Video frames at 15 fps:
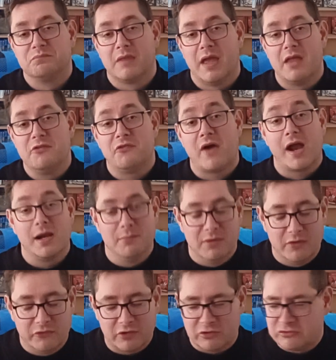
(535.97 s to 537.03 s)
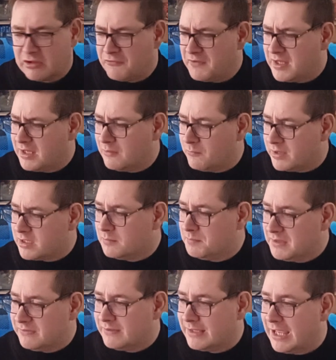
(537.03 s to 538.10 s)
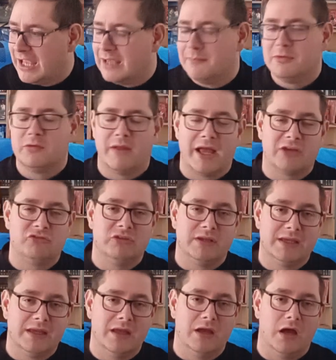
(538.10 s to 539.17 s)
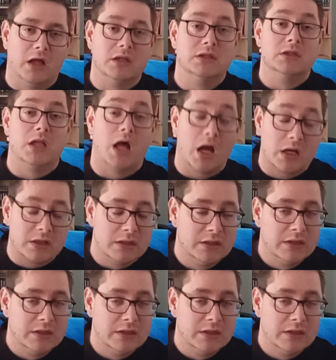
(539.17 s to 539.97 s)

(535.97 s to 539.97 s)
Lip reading: environment, because I think when you beat the game, you'll actually unlock